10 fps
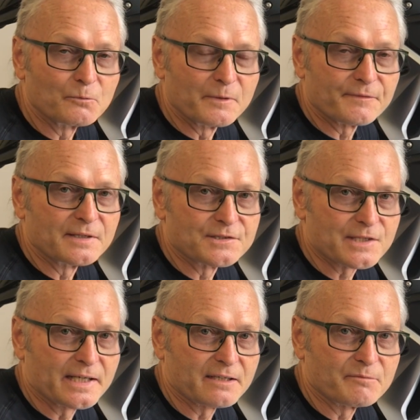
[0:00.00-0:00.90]
with the
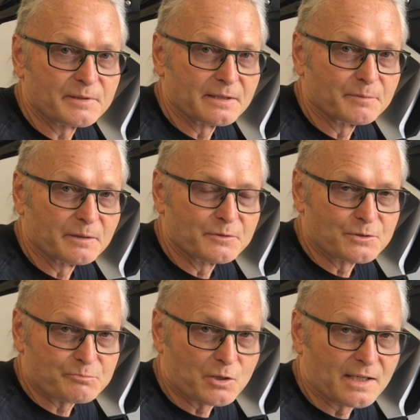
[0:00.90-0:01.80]
design of BMW's
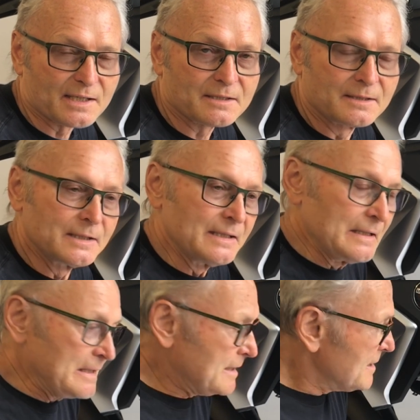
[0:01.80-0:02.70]
product.
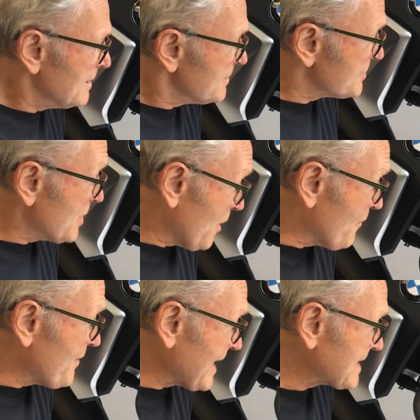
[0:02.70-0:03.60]
So
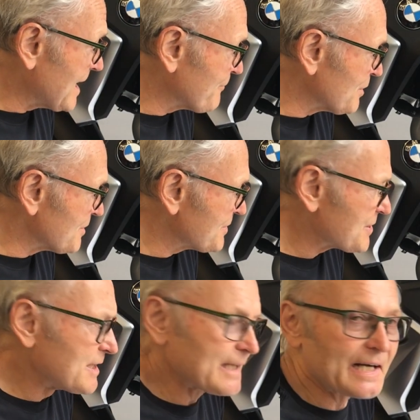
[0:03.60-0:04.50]
that
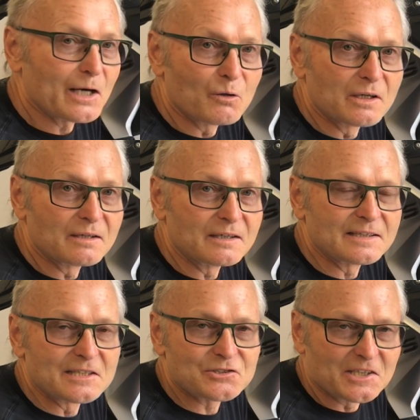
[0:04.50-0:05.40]
covers our
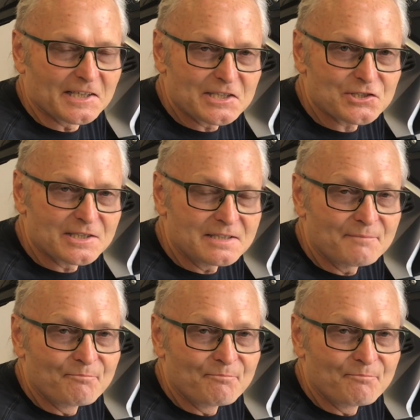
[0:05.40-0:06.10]
installation.